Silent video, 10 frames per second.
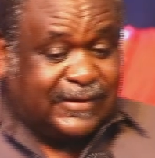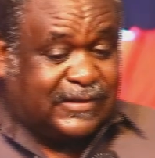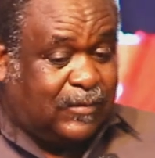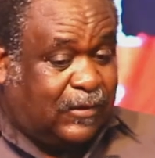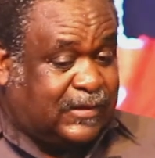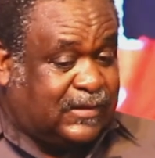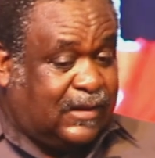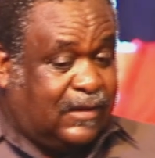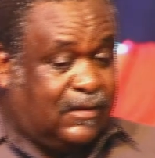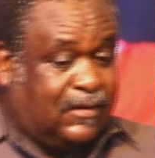Timothy
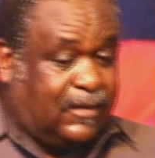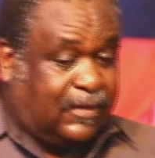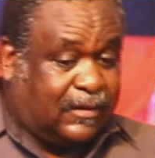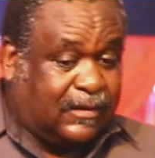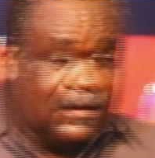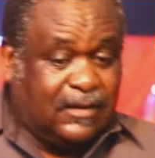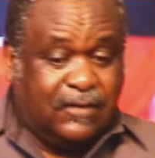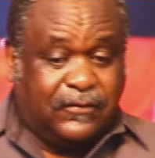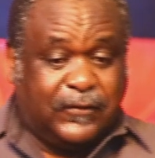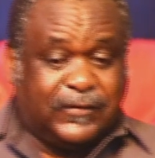
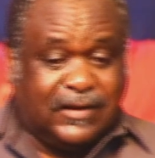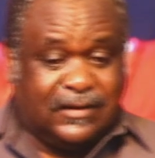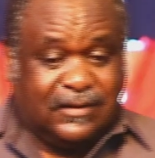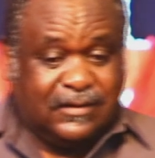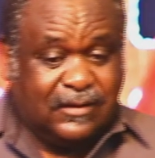3:15.